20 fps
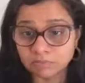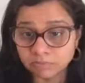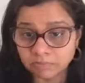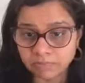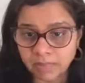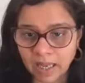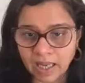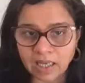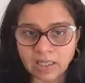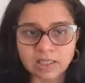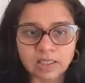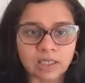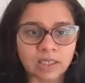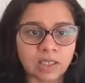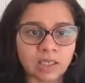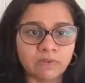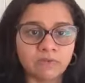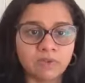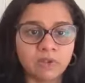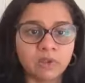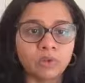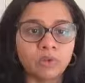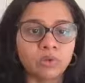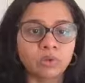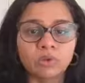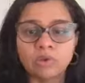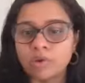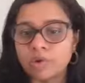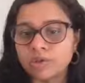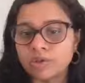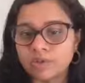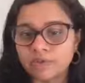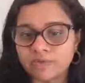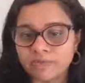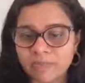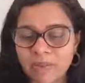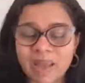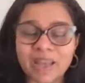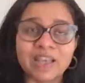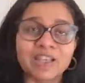painting. In few coats of
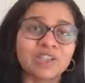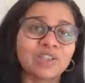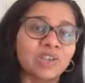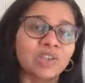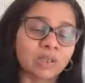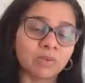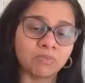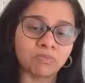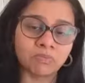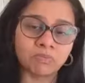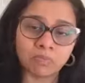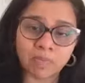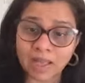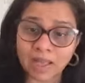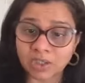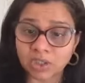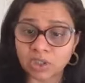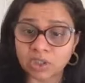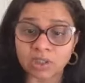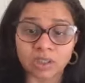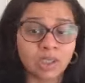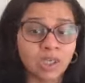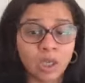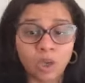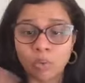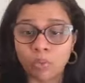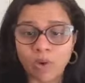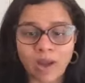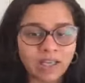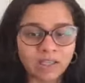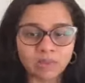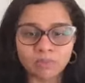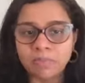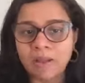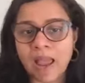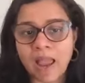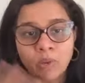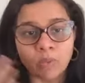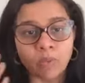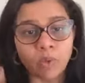paint, you can match it, white,
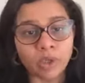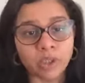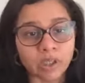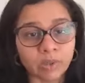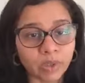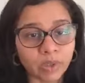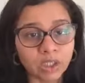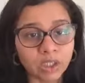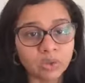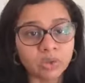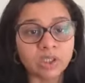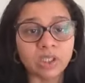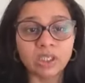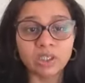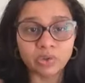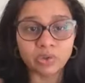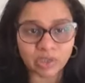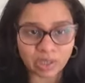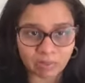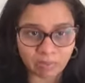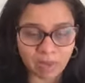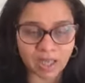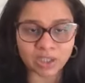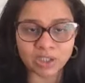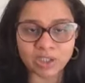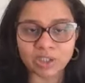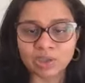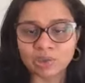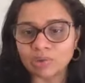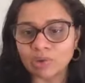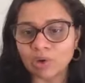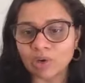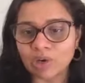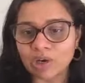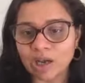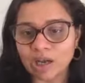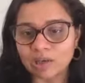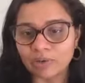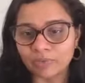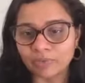black, whatever you need, you can match it to your
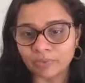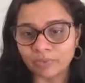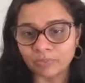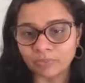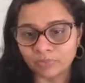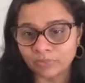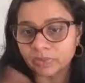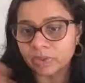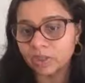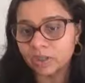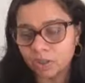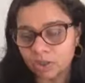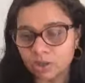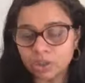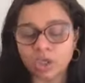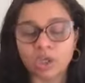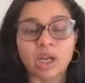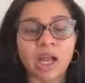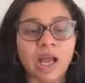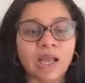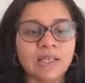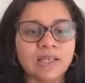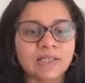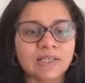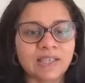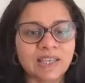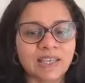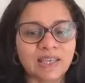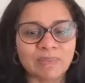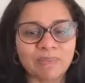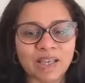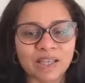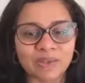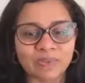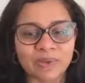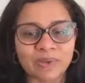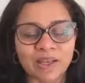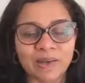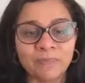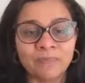color, your color scheme as
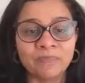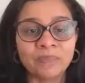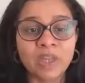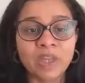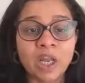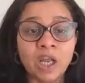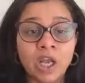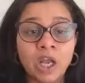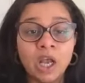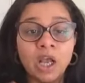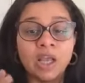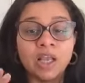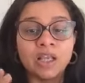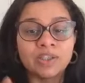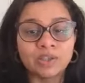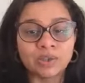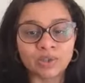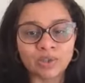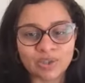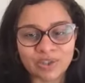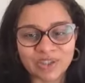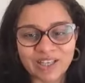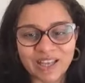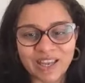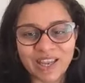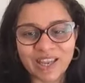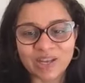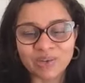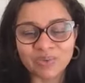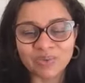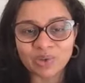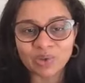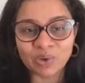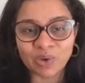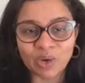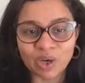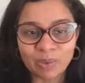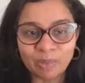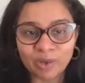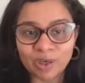well. So today it was
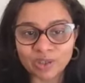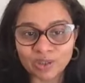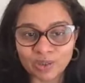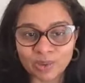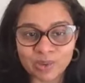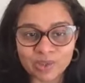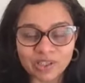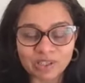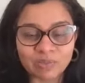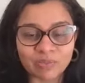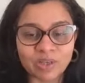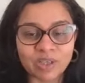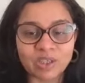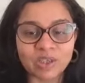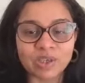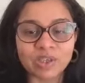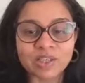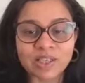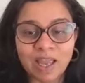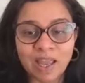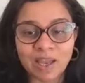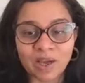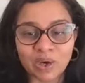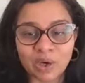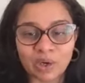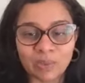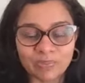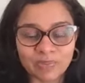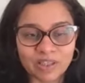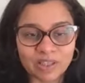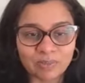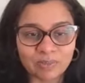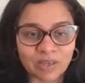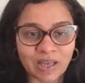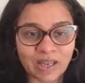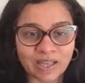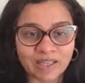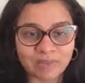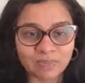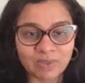all about doors and windows. I hope this
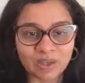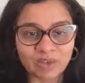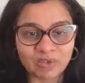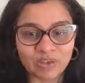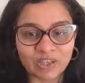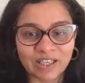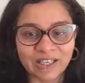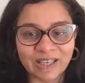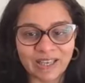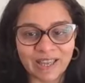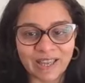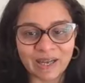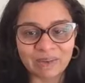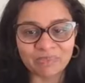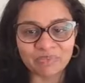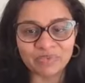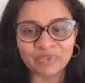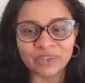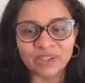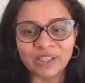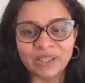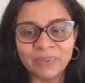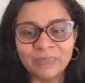has been really helpful.